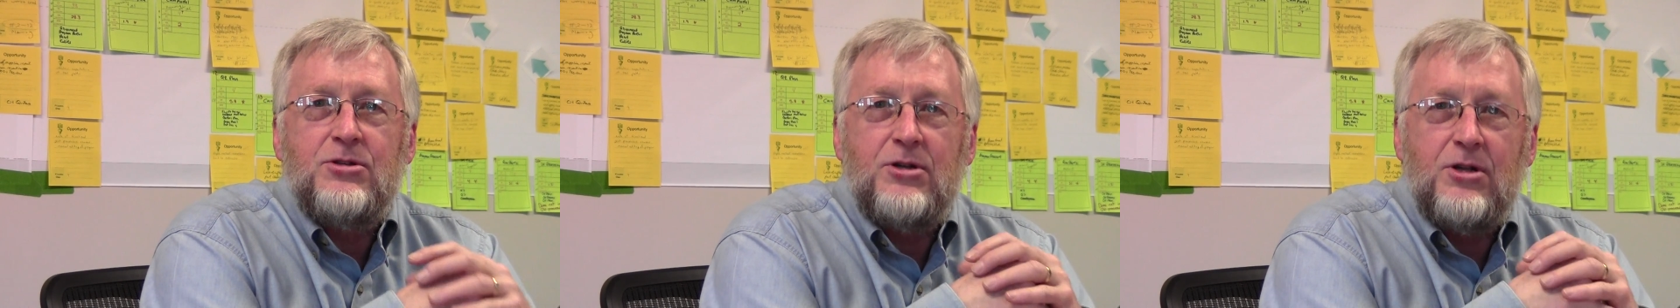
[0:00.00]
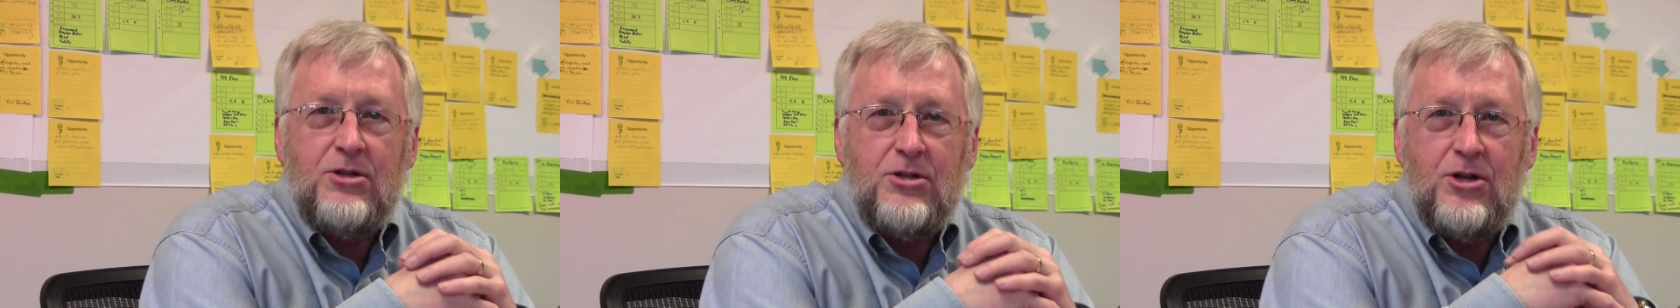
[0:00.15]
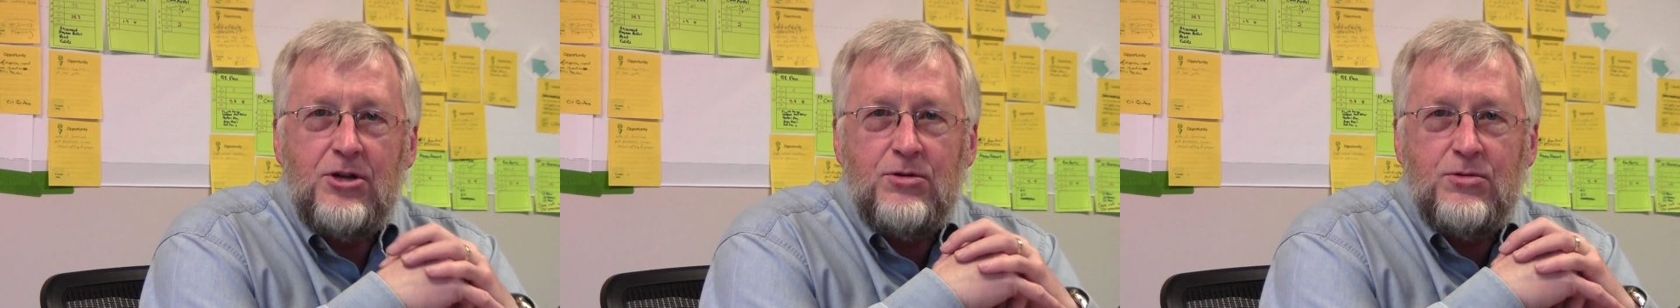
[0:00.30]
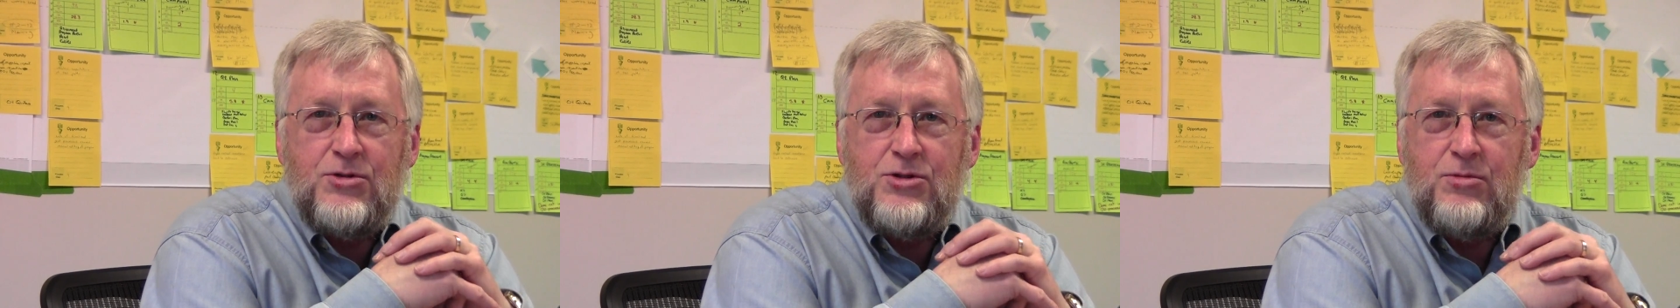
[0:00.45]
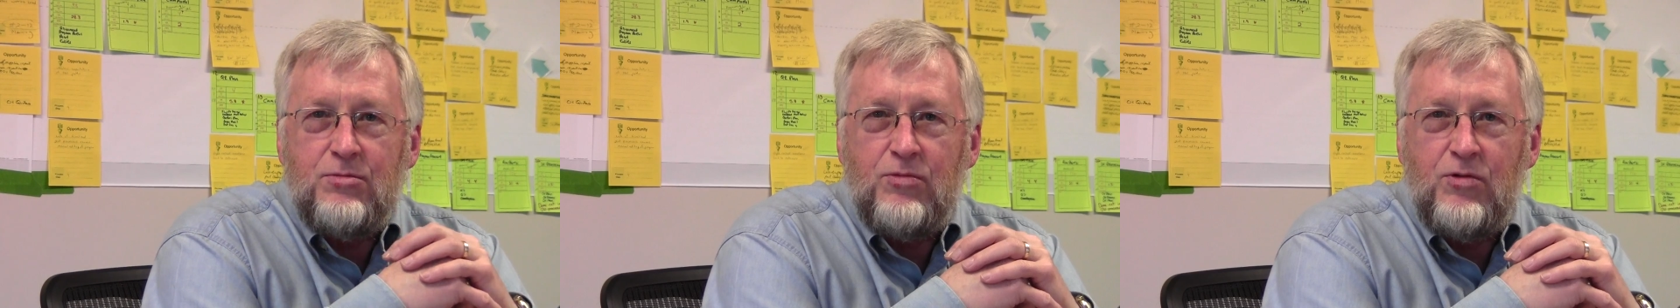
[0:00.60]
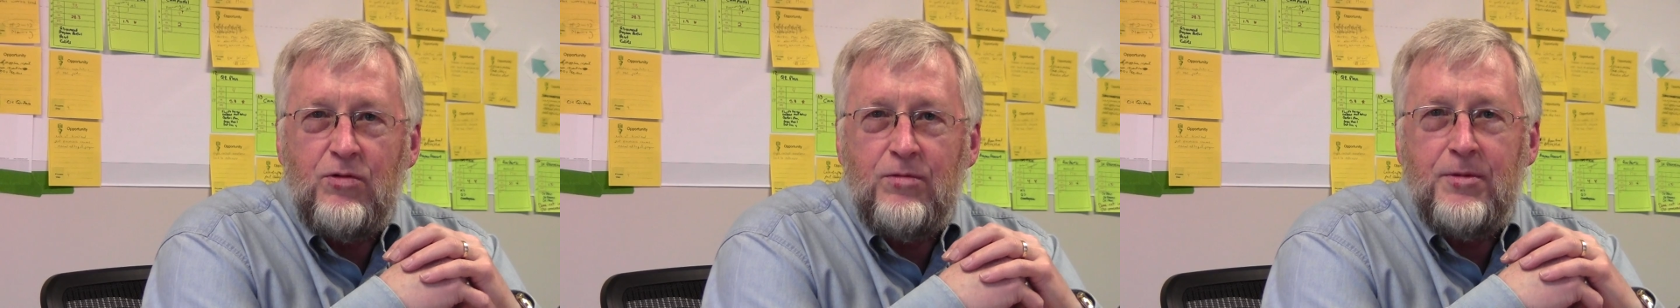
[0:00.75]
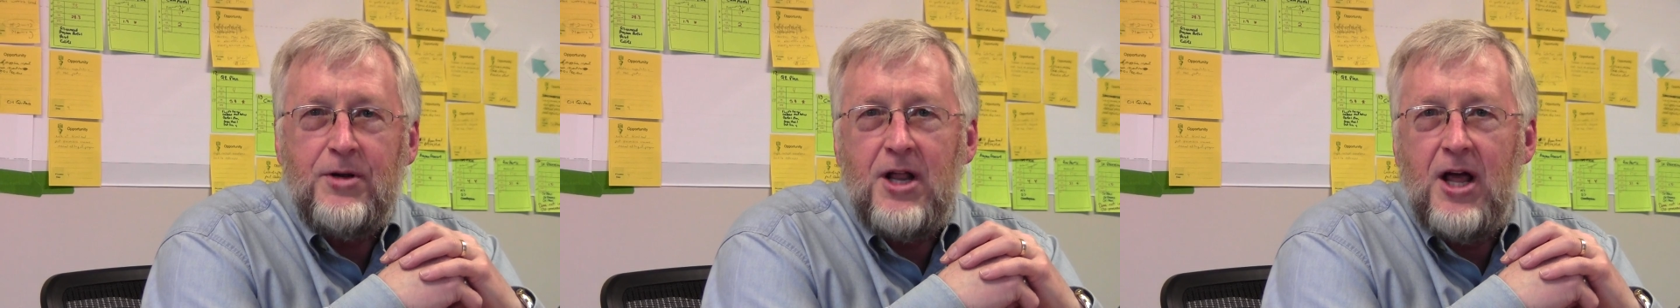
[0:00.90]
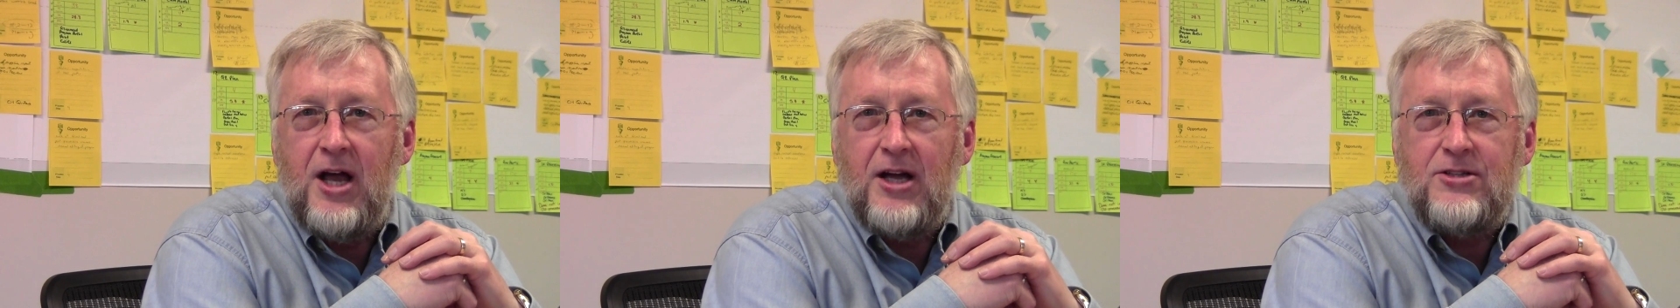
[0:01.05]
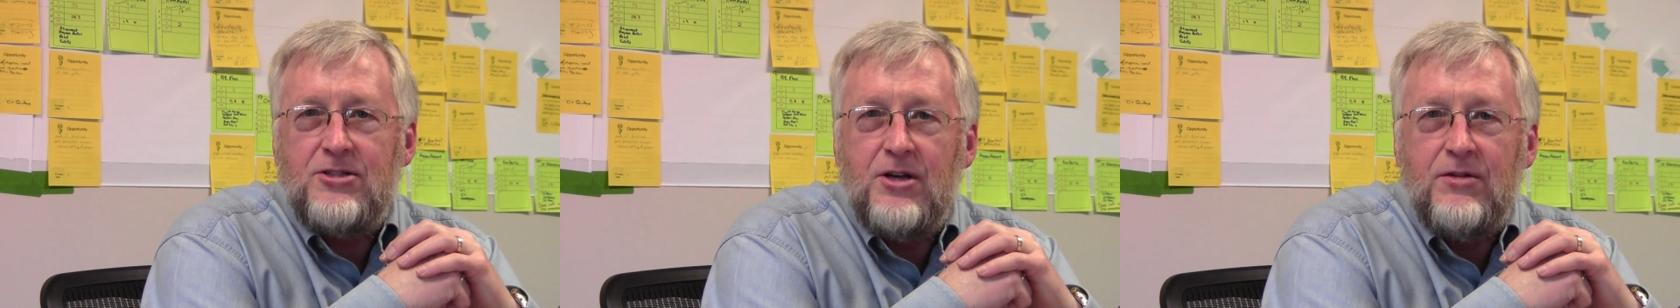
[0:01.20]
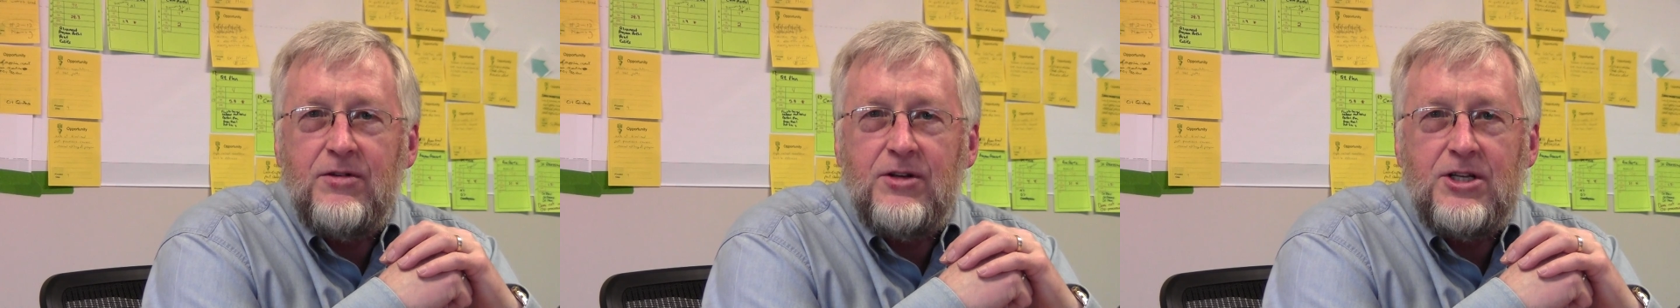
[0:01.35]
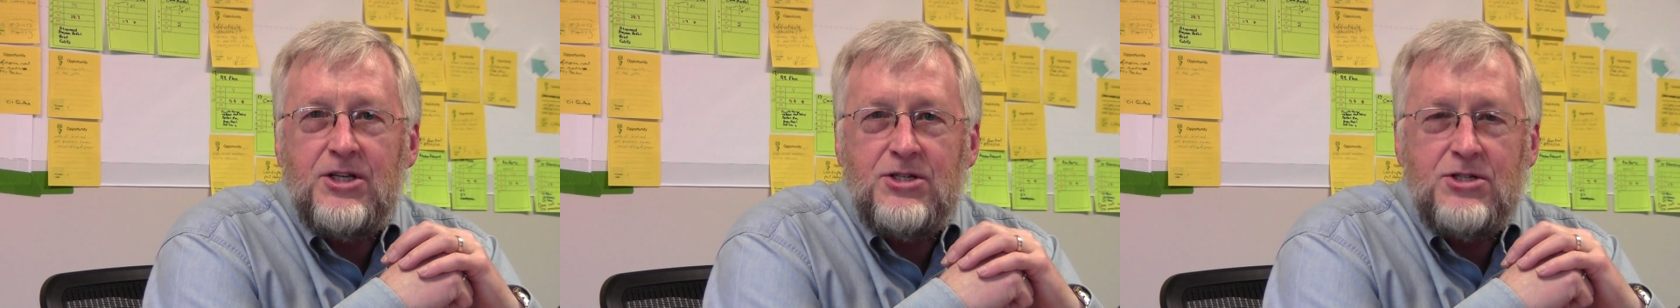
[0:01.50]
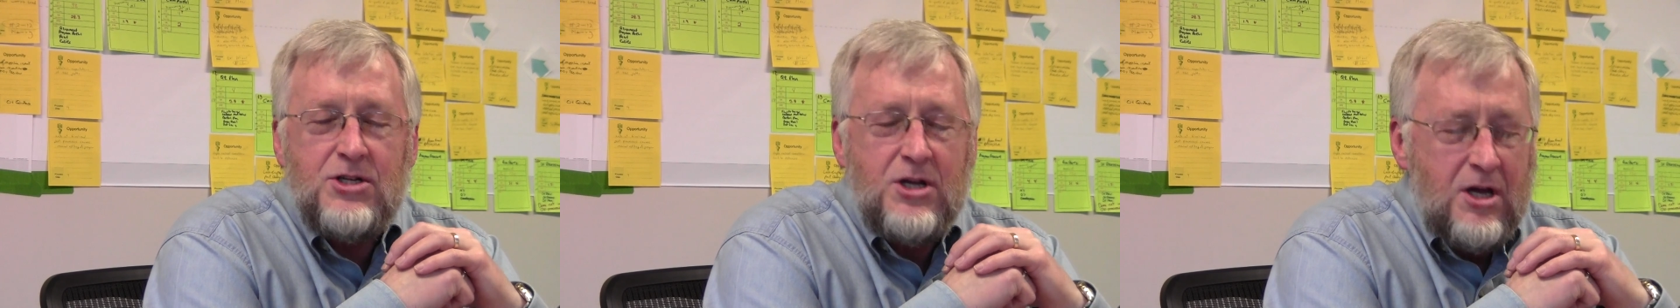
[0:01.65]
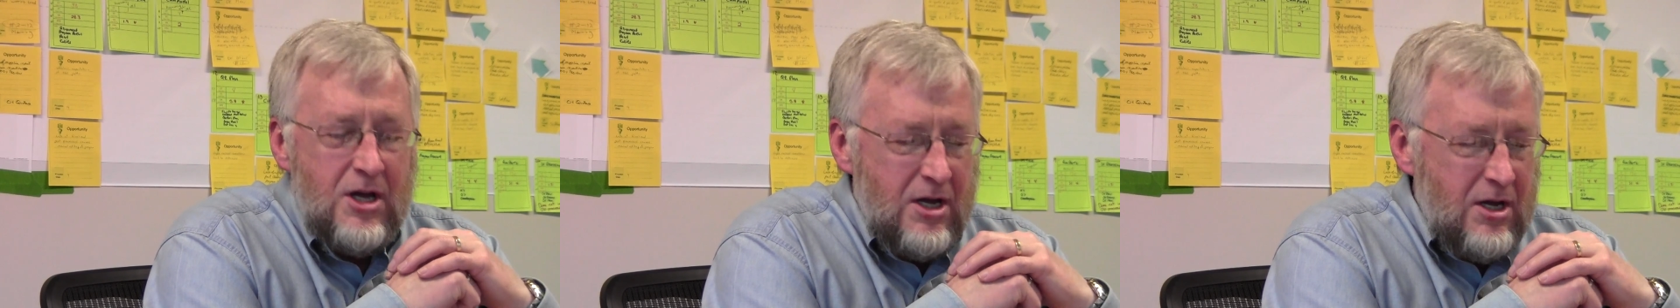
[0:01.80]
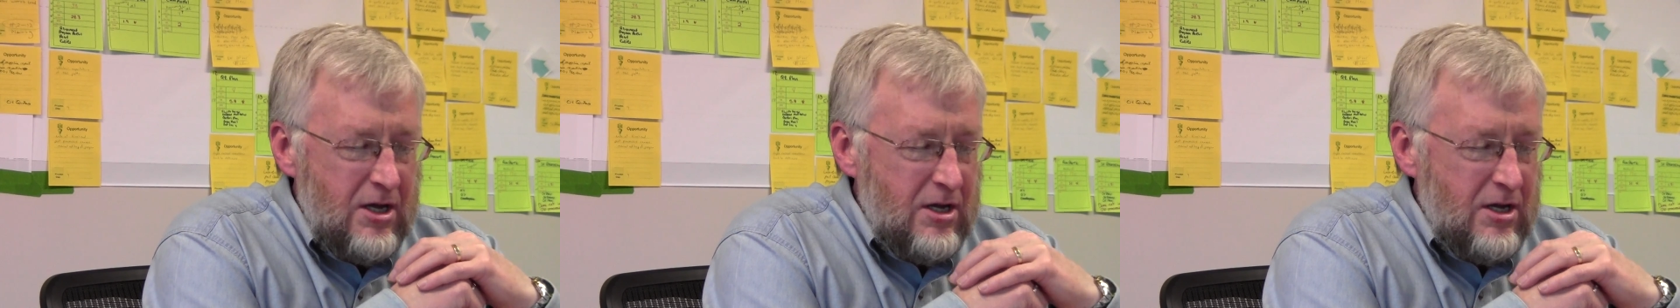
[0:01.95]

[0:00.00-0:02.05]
in continuous improvement activities.